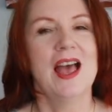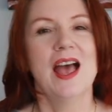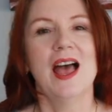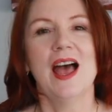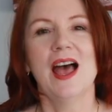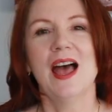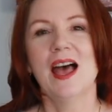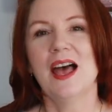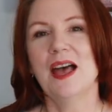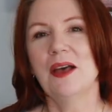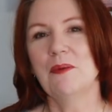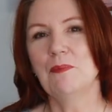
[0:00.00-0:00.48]

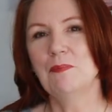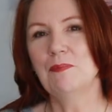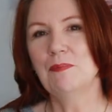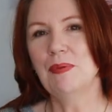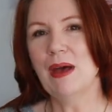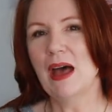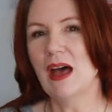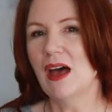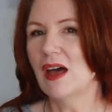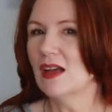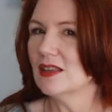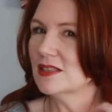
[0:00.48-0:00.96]

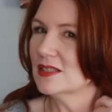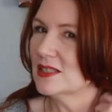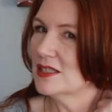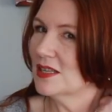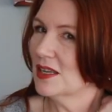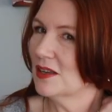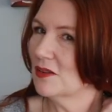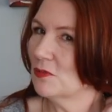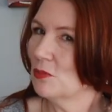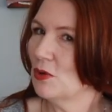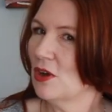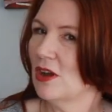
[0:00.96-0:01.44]

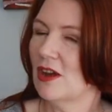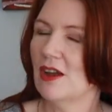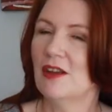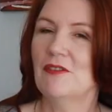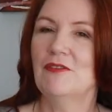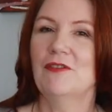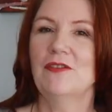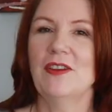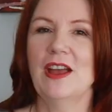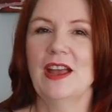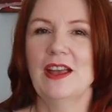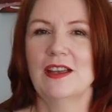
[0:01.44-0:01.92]
But what I
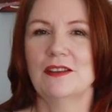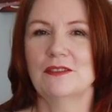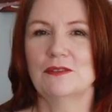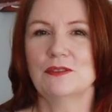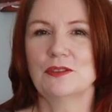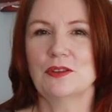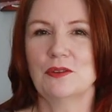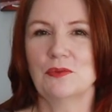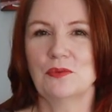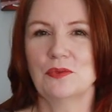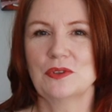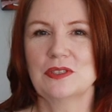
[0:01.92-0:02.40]

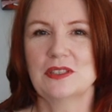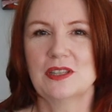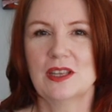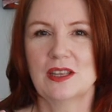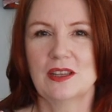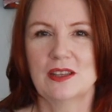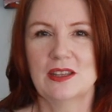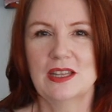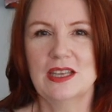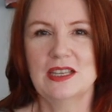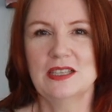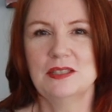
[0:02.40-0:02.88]
found was
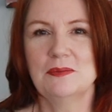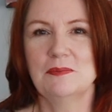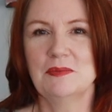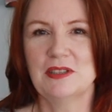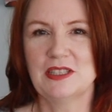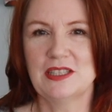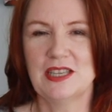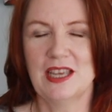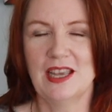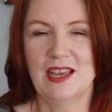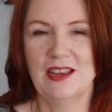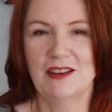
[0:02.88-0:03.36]
that this
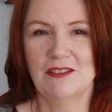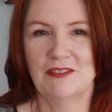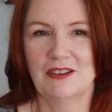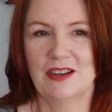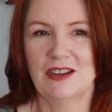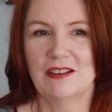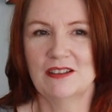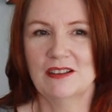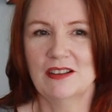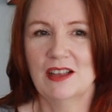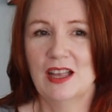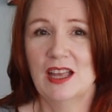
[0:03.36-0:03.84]

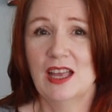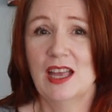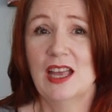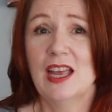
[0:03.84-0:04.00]
material